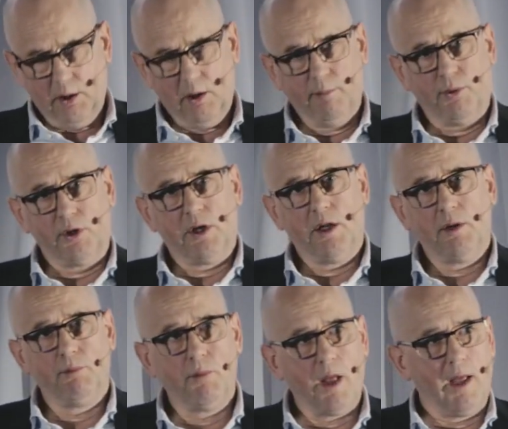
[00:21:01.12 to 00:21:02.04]
But
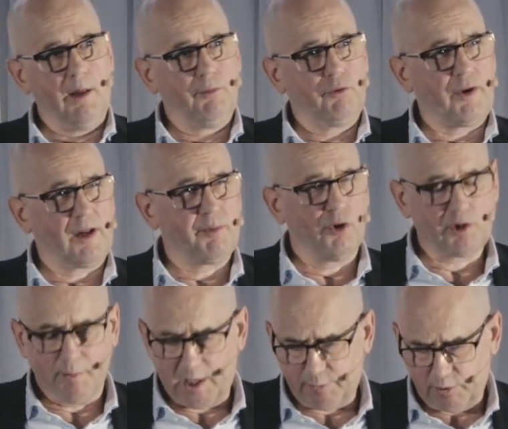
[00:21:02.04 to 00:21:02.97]
threat exposure
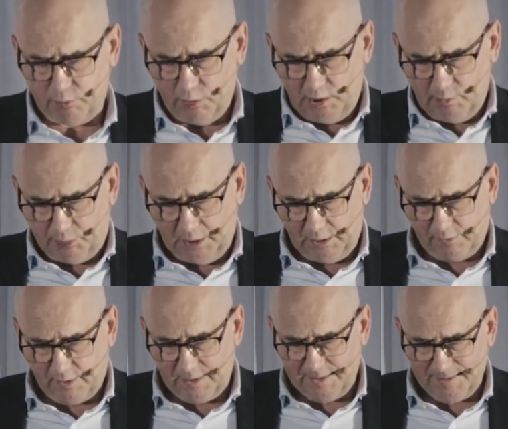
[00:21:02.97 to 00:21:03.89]
management really brings
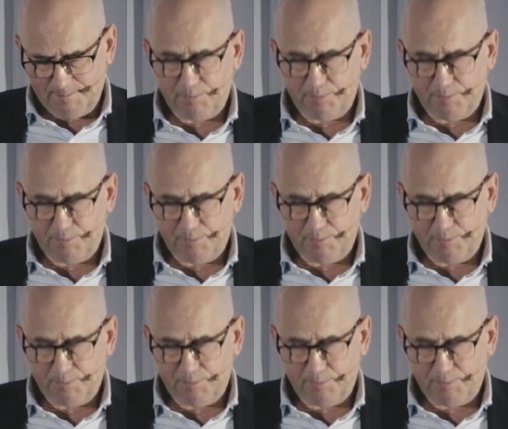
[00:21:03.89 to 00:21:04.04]
in